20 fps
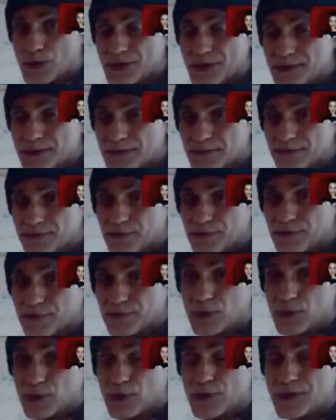word
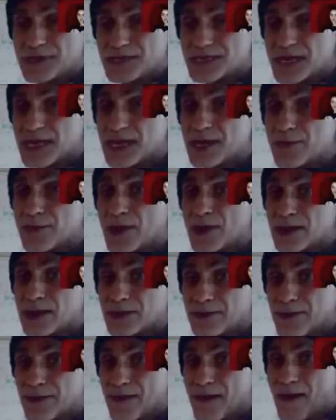for her is
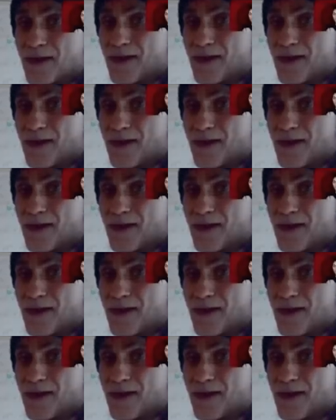Hera,